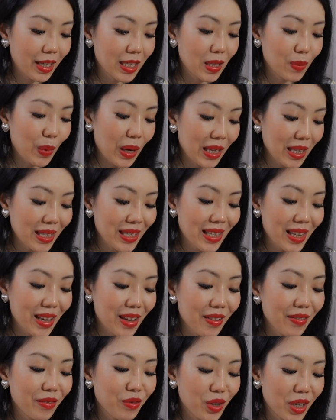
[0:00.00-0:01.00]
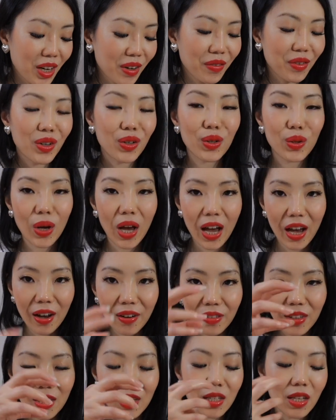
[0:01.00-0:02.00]
expensive whenever you
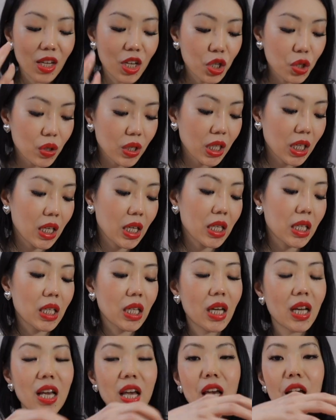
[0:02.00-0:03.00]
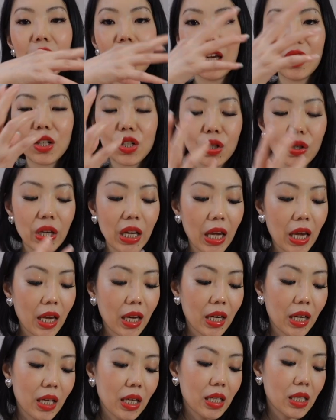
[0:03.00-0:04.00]
have these intricate,
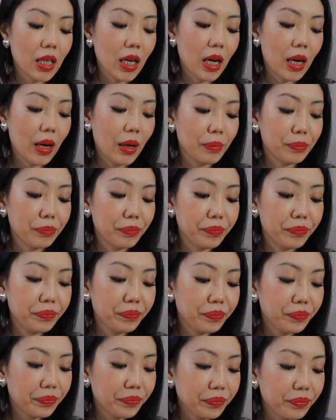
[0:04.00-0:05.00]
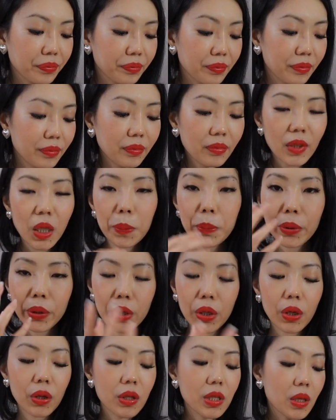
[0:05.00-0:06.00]
intricated um,
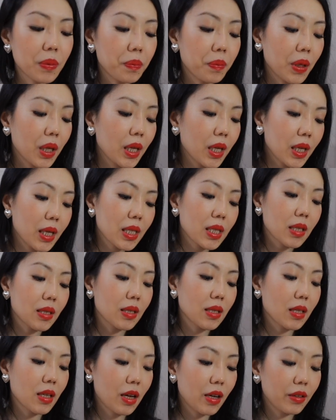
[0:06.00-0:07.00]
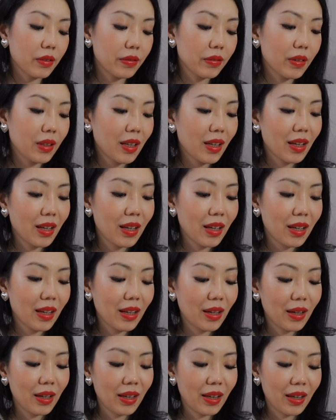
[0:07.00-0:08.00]
pearls and beads and stuff.
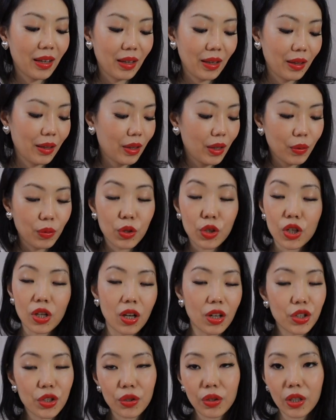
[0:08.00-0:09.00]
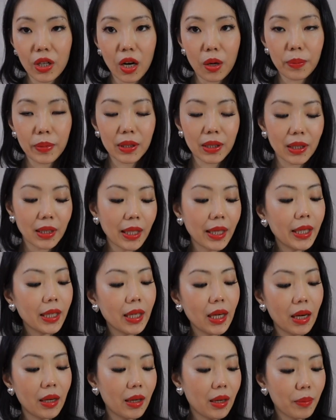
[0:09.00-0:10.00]
They will charge you an arm and a leg,
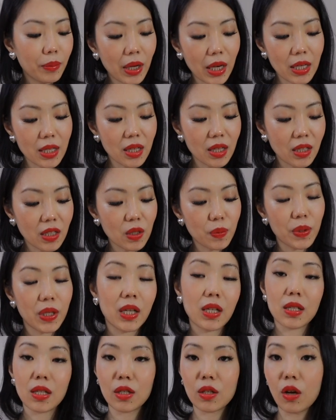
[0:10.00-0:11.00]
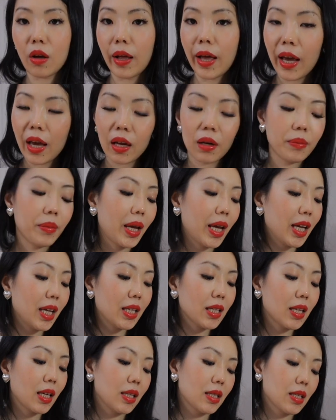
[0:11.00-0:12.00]
and I'm guessing it's because it's all
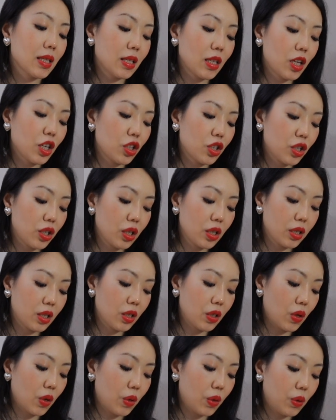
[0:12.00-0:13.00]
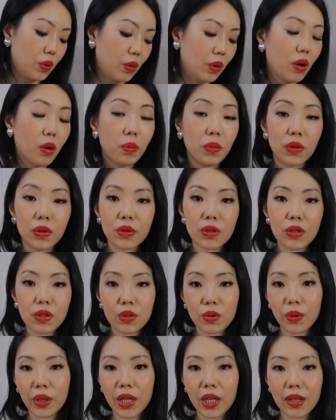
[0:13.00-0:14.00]
handmade and such. So almost
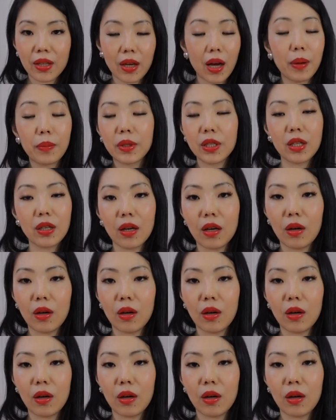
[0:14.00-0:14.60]
20, I mean,